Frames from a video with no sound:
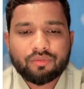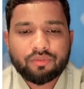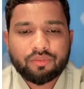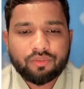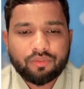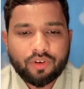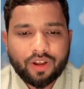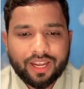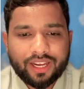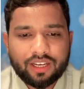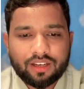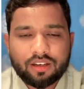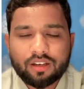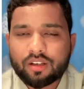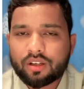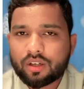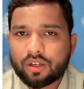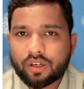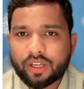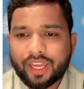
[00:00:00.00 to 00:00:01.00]
file.
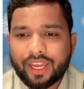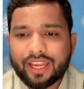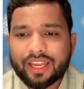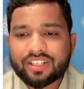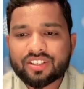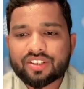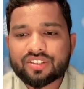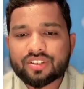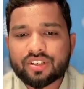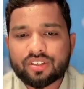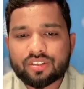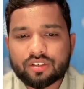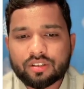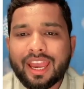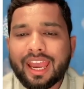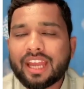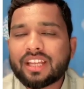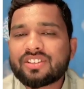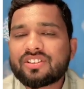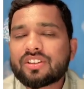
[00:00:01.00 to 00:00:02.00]
Okay, and just enter
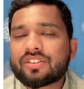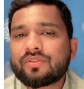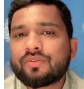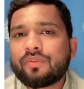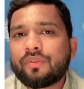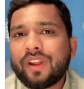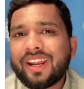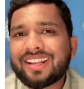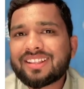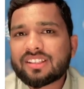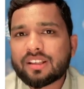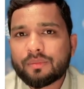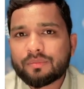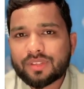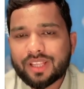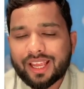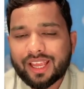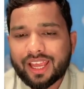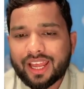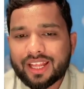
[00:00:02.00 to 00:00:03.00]
and just wait some
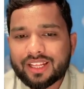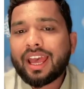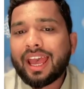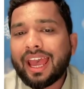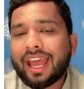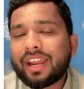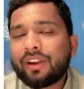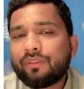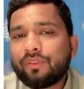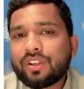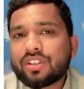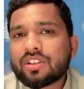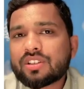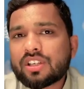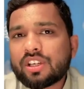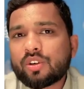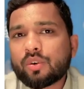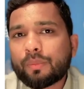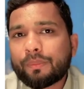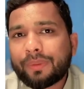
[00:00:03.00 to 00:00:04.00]
seconds and we just need
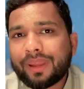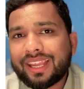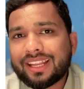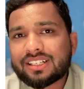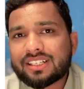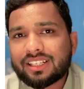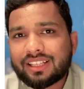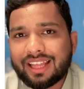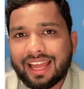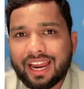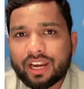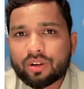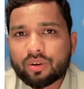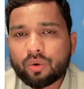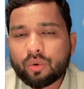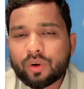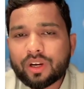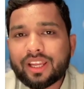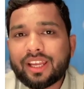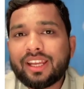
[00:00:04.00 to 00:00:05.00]
to paste that
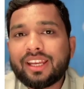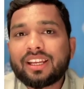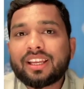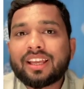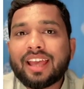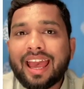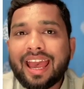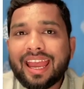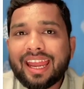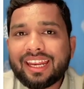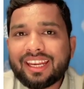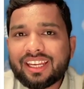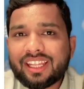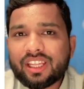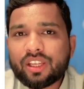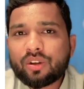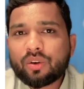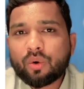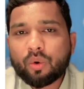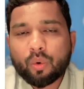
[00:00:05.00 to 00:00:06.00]
code in any
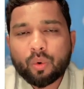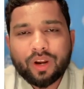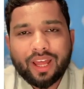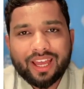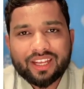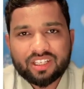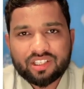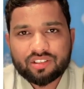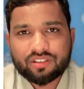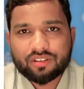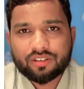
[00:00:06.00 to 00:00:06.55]
code editor.